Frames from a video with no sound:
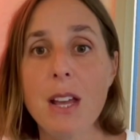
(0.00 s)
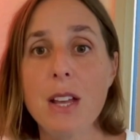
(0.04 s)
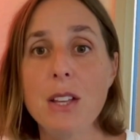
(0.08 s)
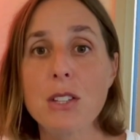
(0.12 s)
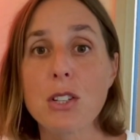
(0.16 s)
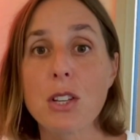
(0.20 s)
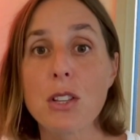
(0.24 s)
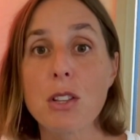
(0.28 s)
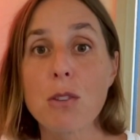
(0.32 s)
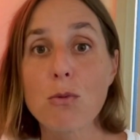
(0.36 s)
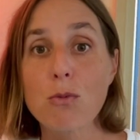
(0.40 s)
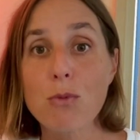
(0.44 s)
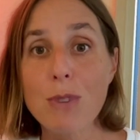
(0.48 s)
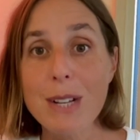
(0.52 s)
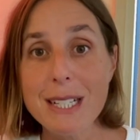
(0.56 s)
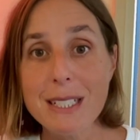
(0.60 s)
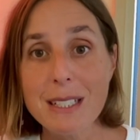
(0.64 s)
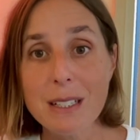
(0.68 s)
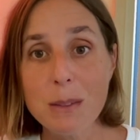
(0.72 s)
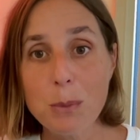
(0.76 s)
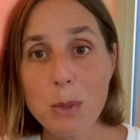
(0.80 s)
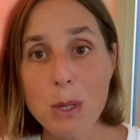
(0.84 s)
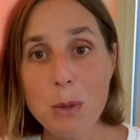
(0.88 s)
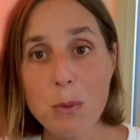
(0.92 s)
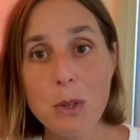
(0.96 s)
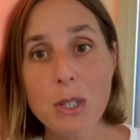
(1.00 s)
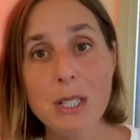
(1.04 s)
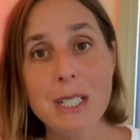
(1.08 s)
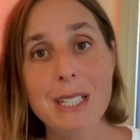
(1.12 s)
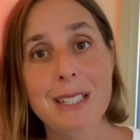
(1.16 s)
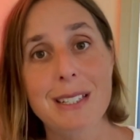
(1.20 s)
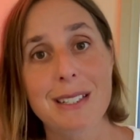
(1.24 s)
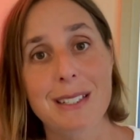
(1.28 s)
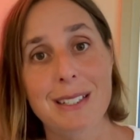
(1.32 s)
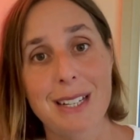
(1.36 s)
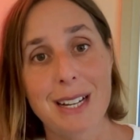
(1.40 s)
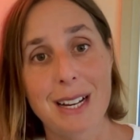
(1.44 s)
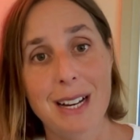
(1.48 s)
So the reason we want to
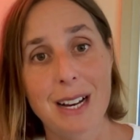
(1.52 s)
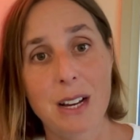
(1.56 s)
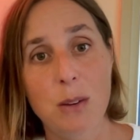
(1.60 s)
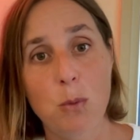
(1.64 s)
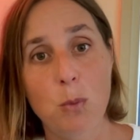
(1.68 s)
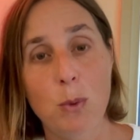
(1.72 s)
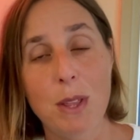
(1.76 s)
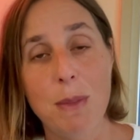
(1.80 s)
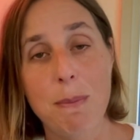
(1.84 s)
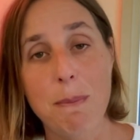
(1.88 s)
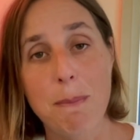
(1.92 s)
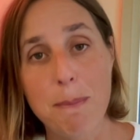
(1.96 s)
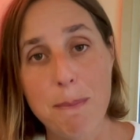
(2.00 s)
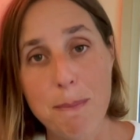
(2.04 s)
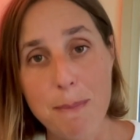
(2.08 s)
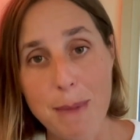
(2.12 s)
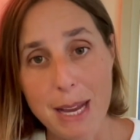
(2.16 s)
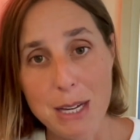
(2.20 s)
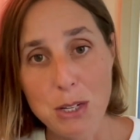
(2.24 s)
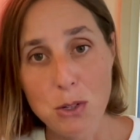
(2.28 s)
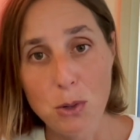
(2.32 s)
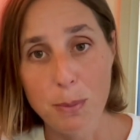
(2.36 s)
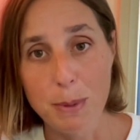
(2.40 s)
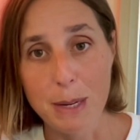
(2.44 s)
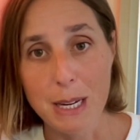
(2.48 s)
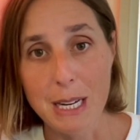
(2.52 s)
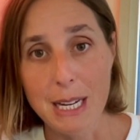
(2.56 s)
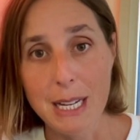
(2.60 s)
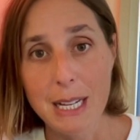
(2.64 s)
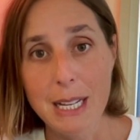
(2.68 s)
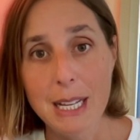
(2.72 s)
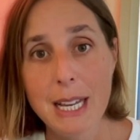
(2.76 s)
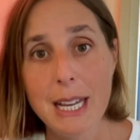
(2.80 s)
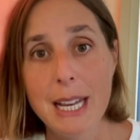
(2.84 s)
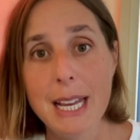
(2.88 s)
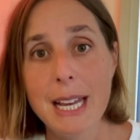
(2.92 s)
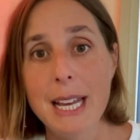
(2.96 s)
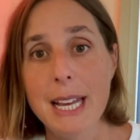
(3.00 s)
start with manual
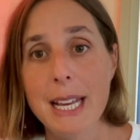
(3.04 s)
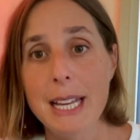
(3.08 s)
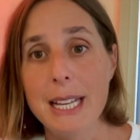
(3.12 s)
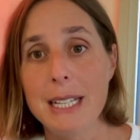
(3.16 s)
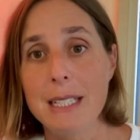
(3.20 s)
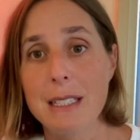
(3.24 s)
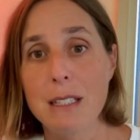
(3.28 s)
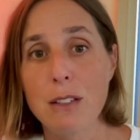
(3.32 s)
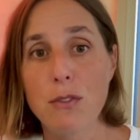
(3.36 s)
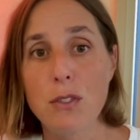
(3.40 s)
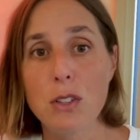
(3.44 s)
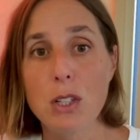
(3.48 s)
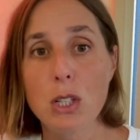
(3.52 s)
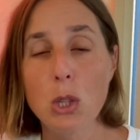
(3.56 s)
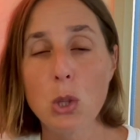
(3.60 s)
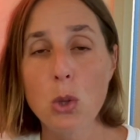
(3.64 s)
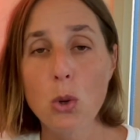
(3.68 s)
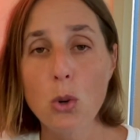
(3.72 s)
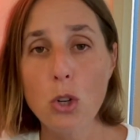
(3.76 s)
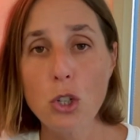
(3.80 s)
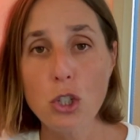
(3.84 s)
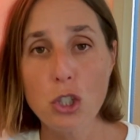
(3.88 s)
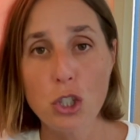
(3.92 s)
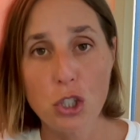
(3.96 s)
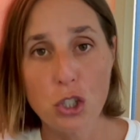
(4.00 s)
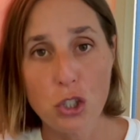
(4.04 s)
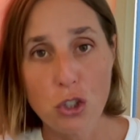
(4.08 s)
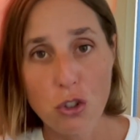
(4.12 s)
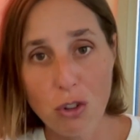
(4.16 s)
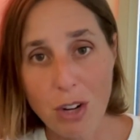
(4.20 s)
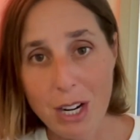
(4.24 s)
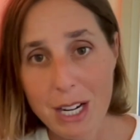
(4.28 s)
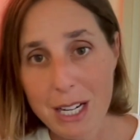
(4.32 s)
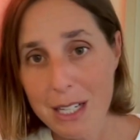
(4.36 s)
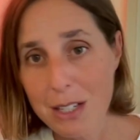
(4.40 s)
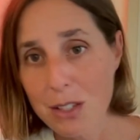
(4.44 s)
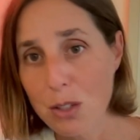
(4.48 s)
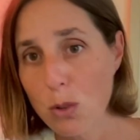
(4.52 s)
bidding is if you launch
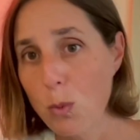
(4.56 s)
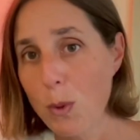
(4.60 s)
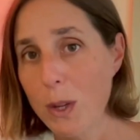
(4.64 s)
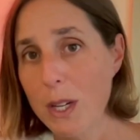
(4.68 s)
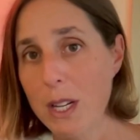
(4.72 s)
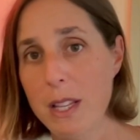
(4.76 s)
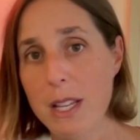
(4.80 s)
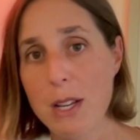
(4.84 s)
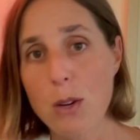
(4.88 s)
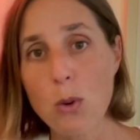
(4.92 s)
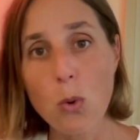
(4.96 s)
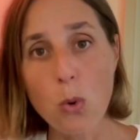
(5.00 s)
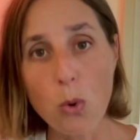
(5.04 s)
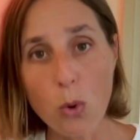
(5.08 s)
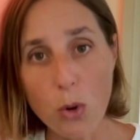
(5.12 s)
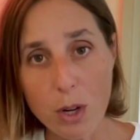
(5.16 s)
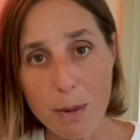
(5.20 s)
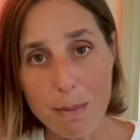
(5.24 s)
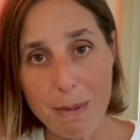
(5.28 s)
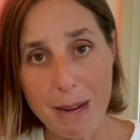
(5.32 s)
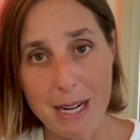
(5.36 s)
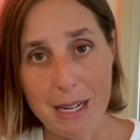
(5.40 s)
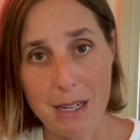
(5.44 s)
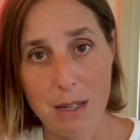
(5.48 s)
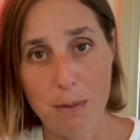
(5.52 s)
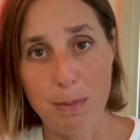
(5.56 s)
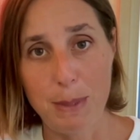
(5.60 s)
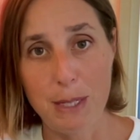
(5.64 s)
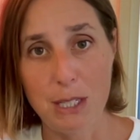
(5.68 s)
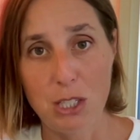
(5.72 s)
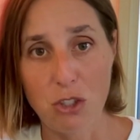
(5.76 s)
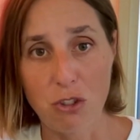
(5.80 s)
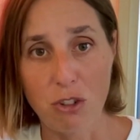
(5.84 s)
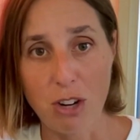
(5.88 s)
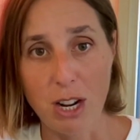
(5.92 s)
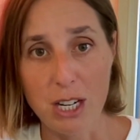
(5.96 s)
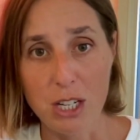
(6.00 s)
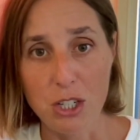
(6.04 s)
straight into one of the automated bid
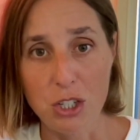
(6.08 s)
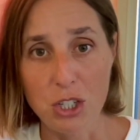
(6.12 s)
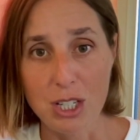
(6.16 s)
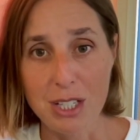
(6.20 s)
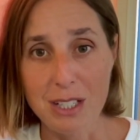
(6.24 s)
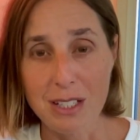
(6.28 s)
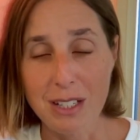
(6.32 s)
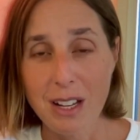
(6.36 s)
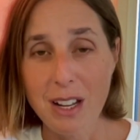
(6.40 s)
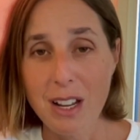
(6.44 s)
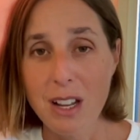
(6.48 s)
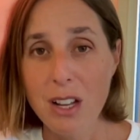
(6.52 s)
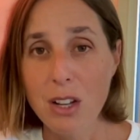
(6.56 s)
strategies,